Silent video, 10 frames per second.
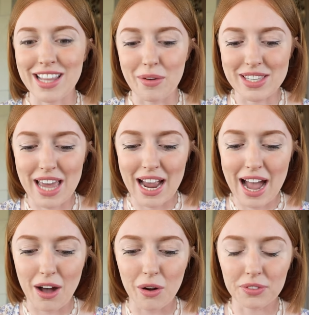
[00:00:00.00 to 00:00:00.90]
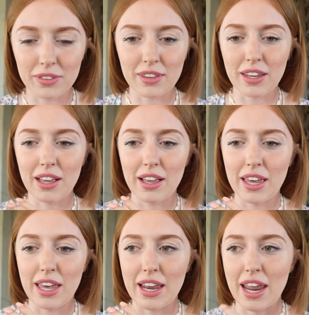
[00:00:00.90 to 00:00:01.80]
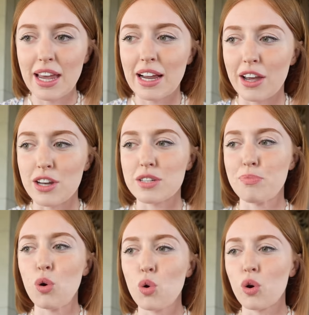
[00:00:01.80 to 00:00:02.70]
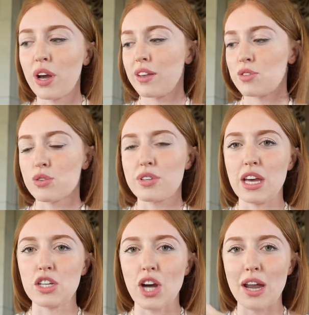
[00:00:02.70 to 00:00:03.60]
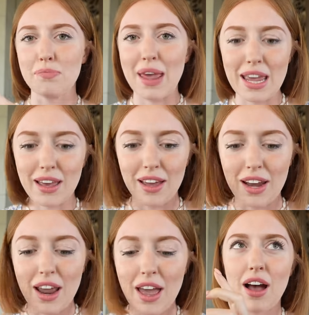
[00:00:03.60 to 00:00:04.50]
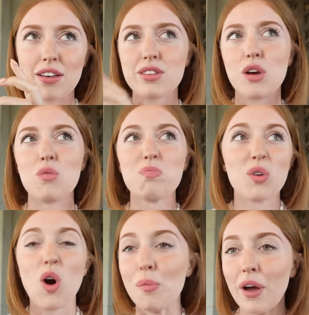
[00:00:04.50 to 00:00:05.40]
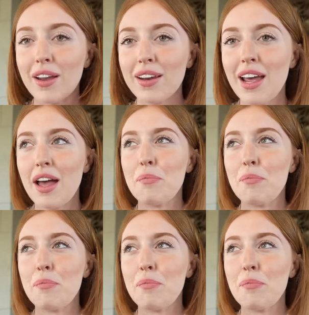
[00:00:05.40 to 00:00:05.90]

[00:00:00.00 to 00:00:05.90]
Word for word: And they were saying how in England, pork, sausage, and bacon are so common,